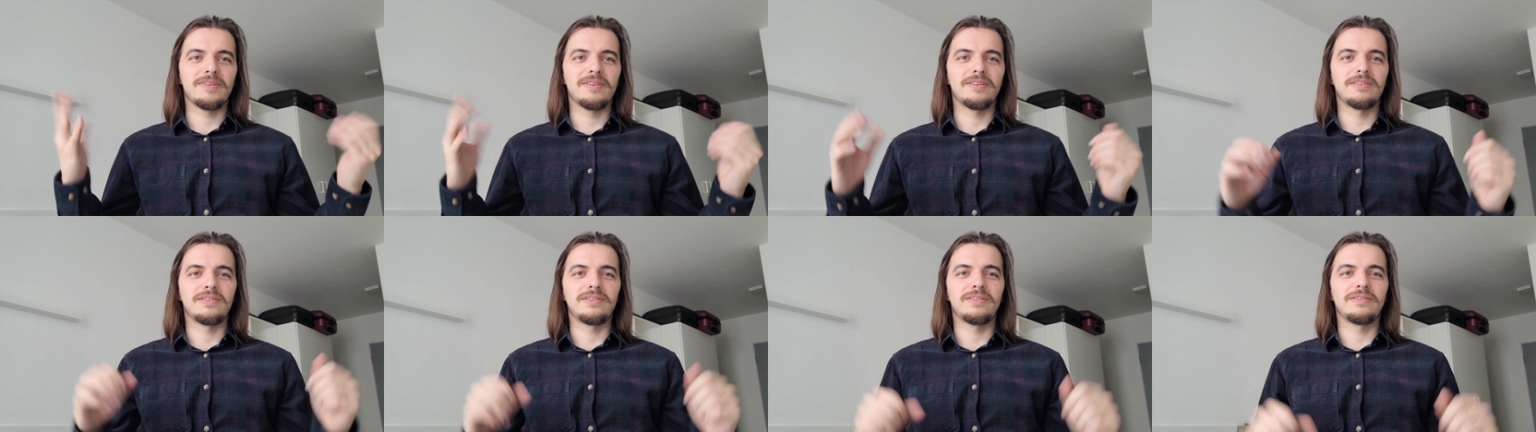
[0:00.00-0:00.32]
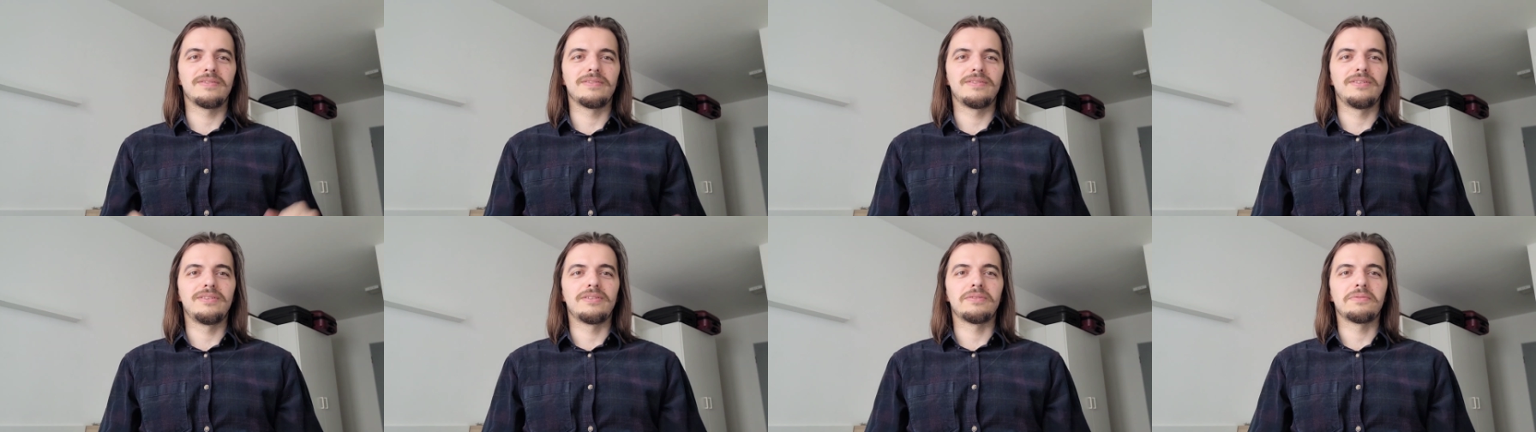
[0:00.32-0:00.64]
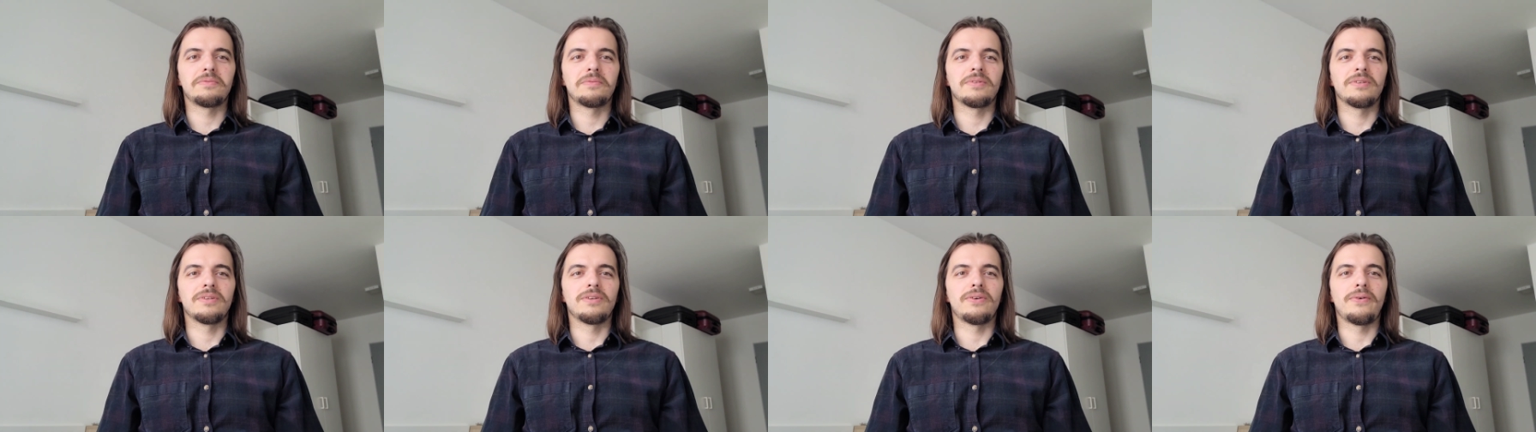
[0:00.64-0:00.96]
you know,
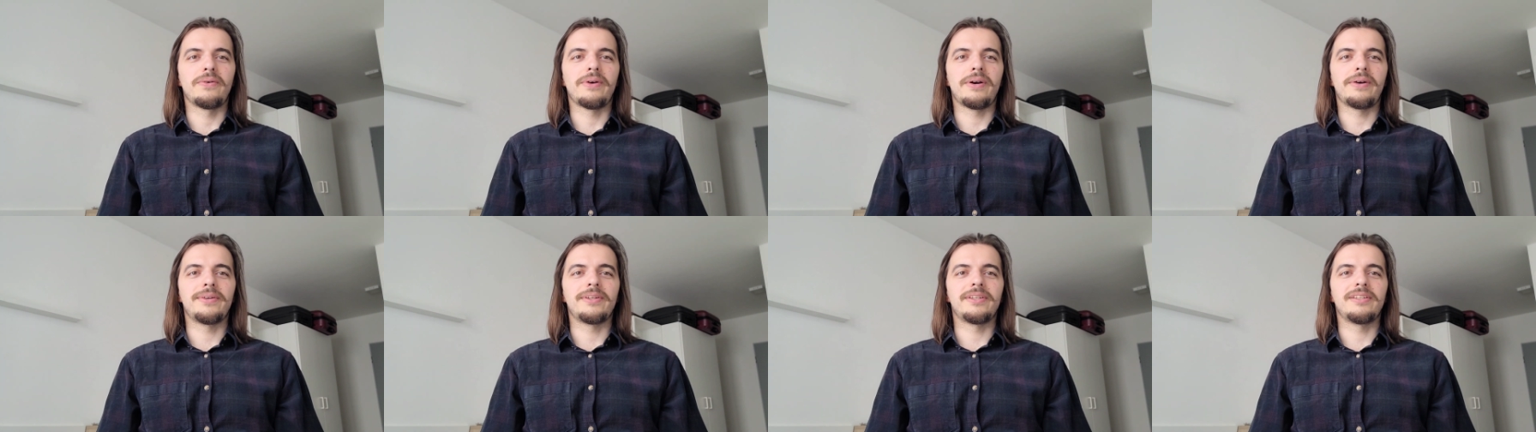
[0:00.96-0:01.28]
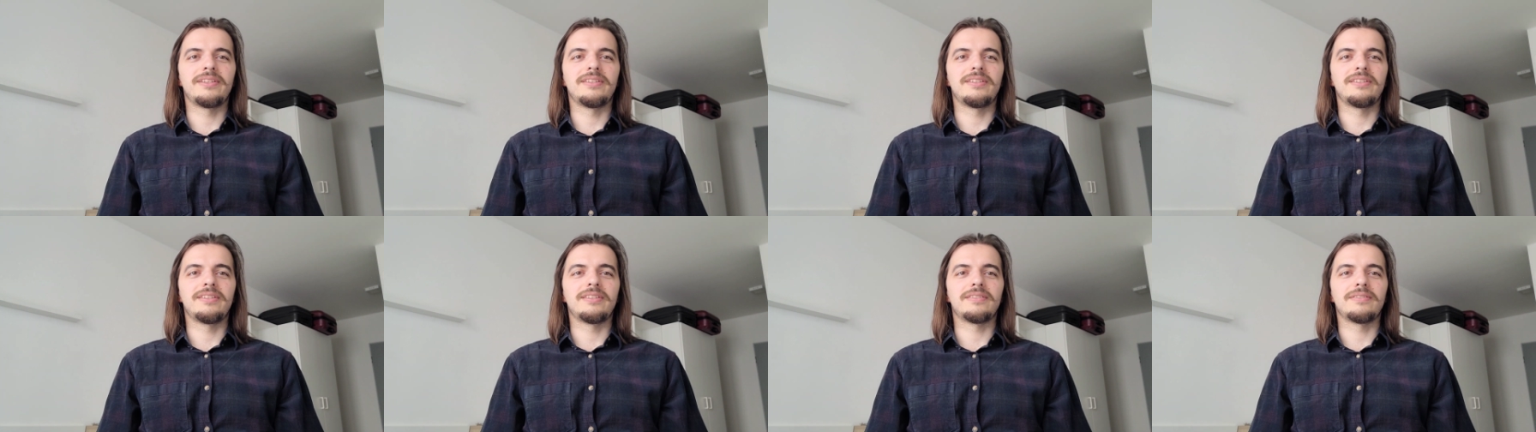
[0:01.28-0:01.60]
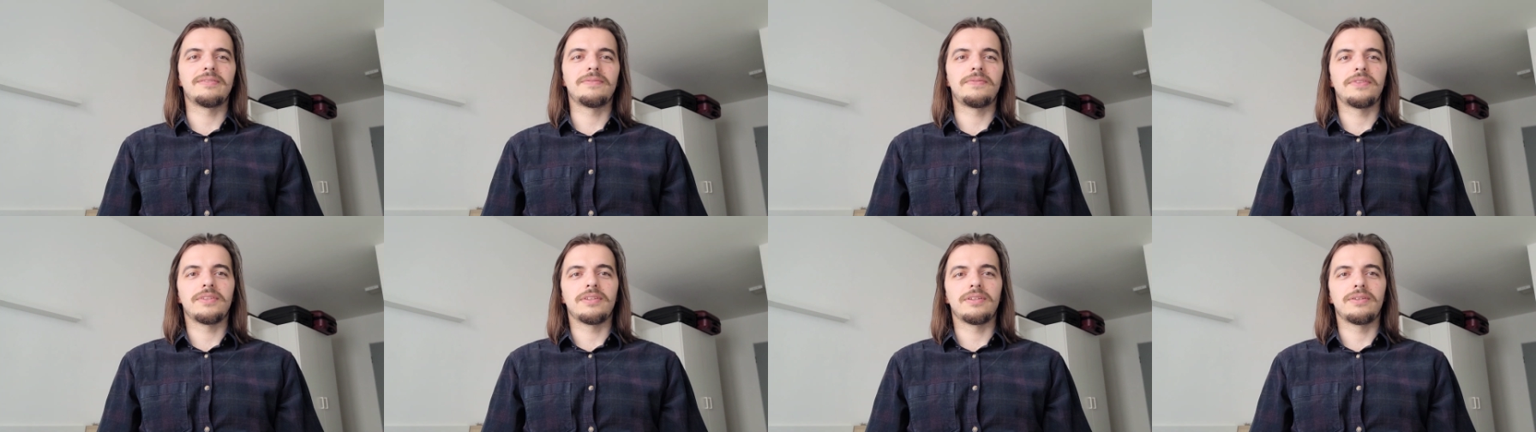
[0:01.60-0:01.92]
go out and uh,
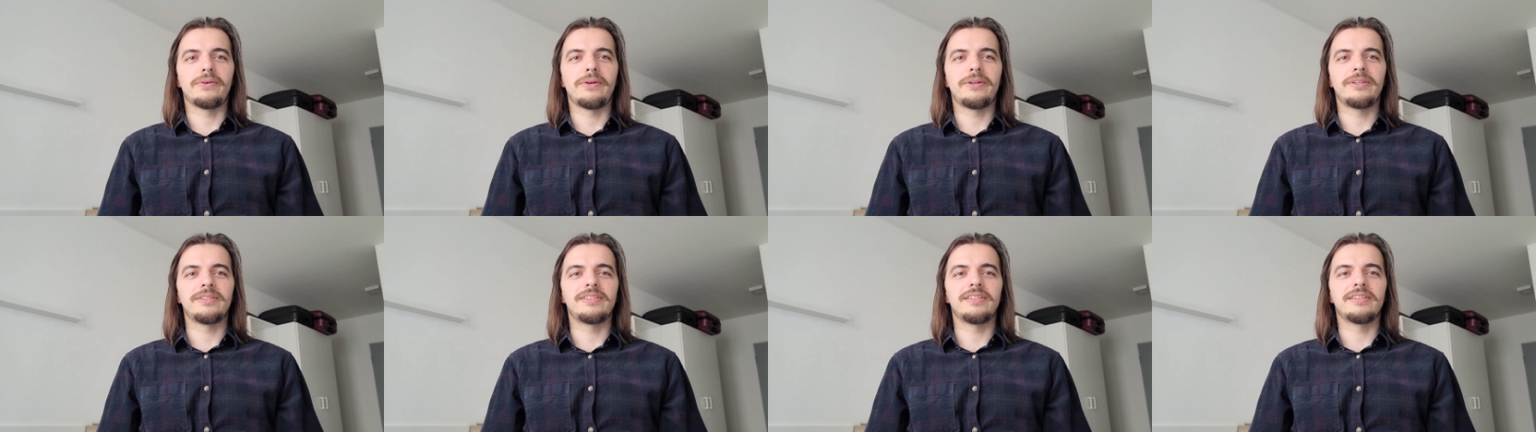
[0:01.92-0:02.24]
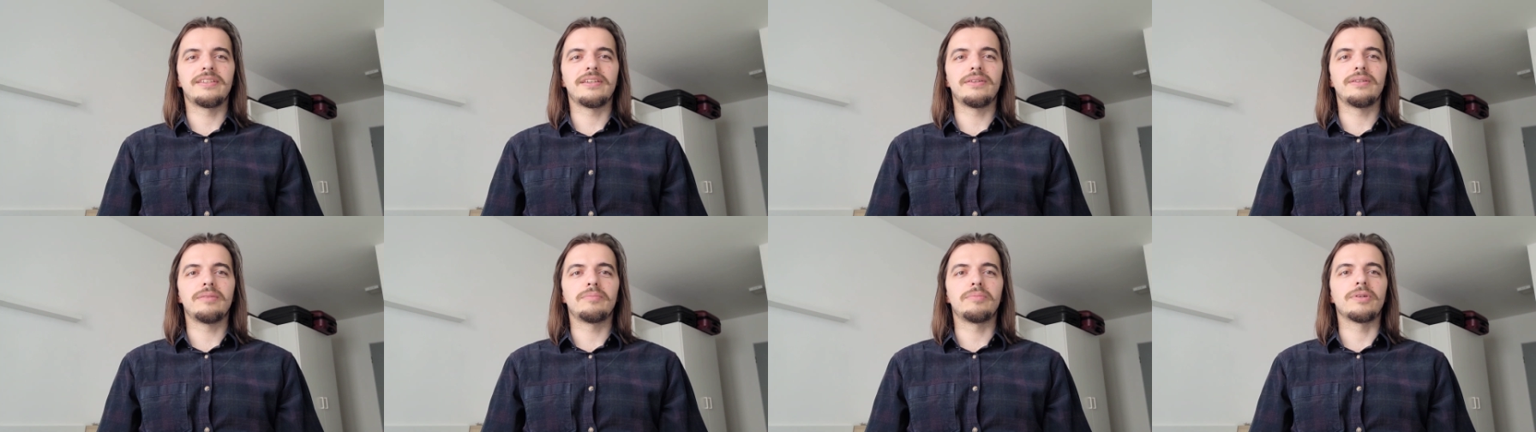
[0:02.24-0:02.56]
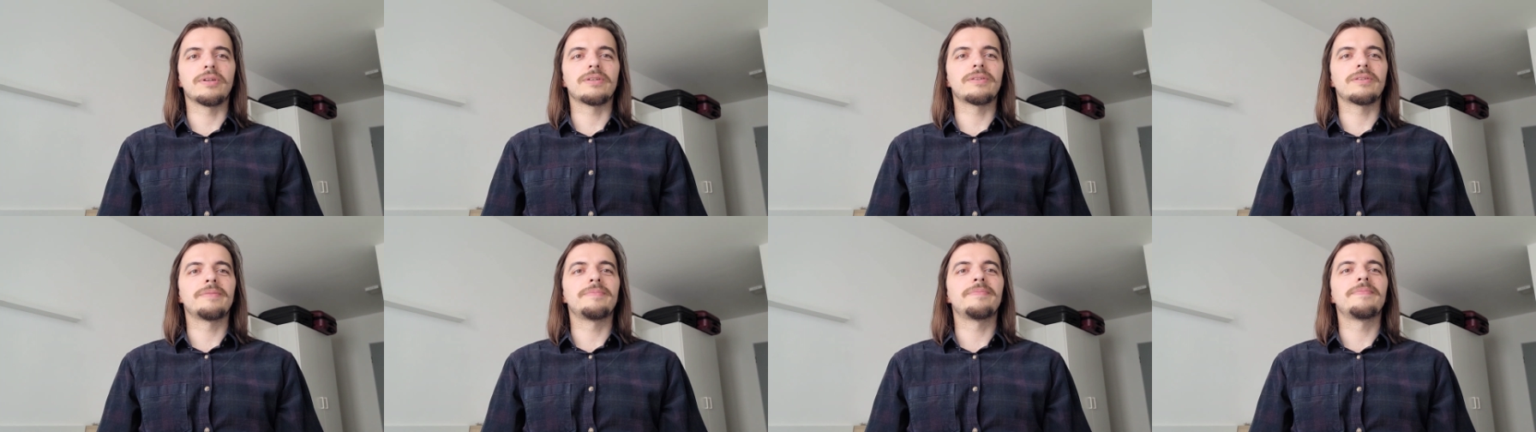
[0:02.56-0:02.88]
go out and seek out the
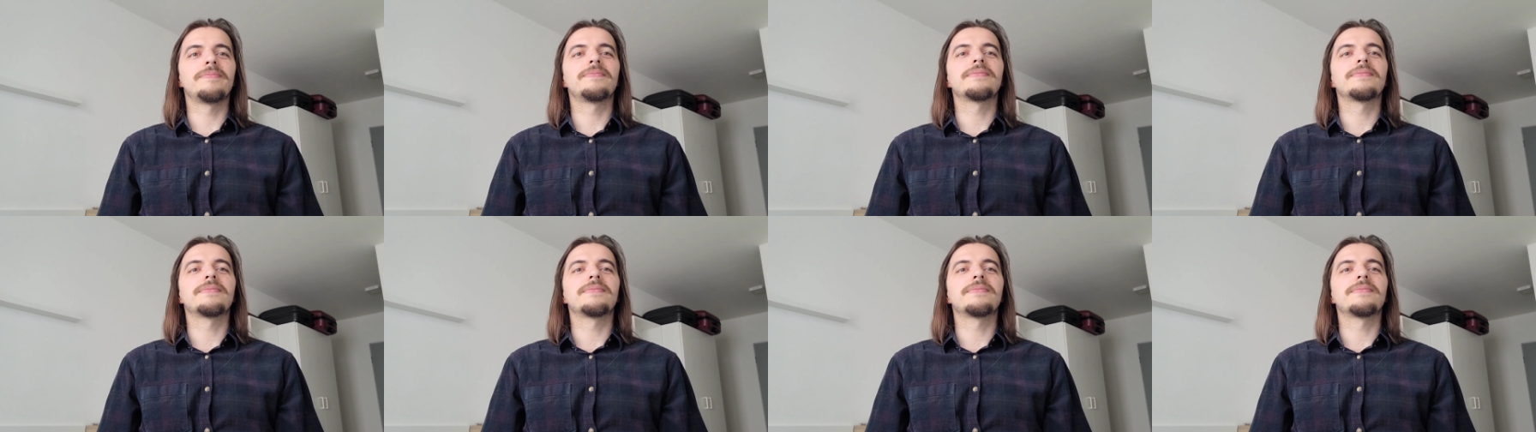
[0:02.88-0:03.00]
book.